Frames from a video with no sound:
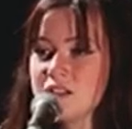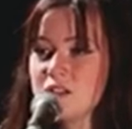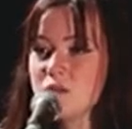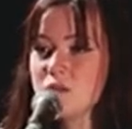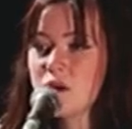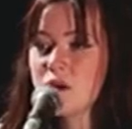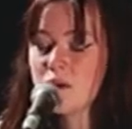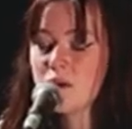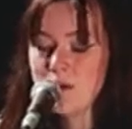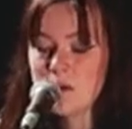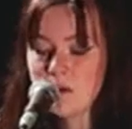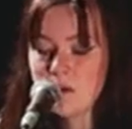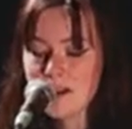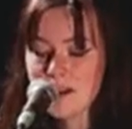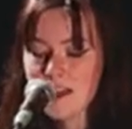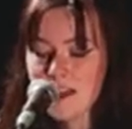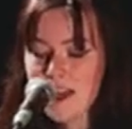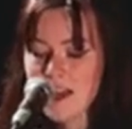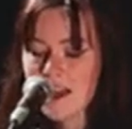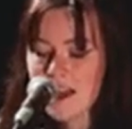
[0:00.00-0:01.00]
back to
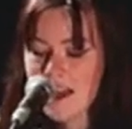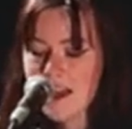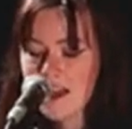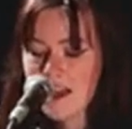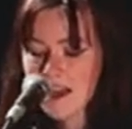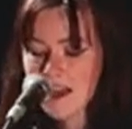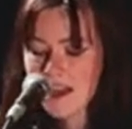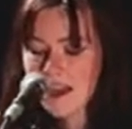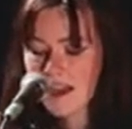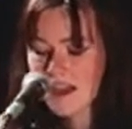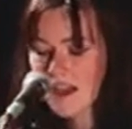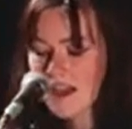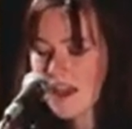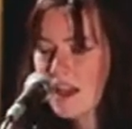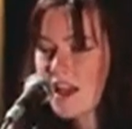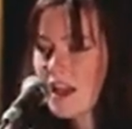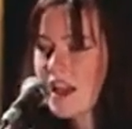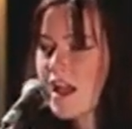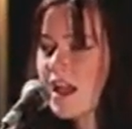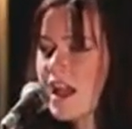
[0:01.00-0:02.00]
what we
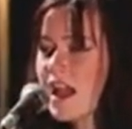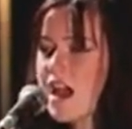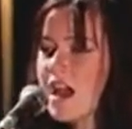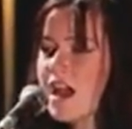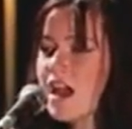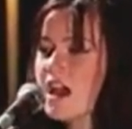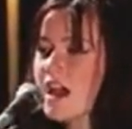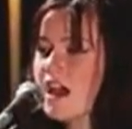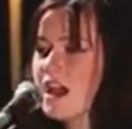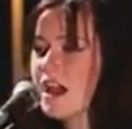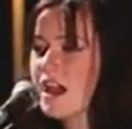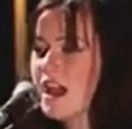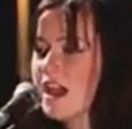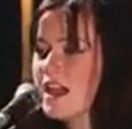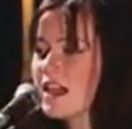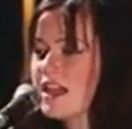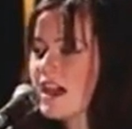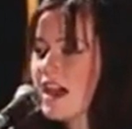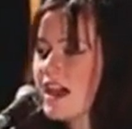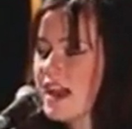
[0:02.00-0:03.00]
had. I
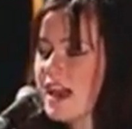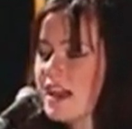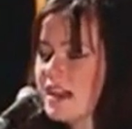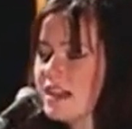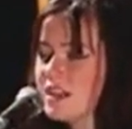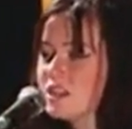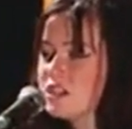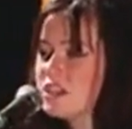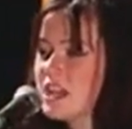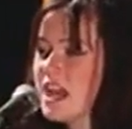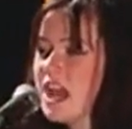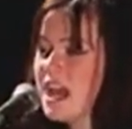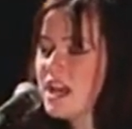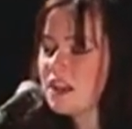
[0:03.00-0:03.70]
lay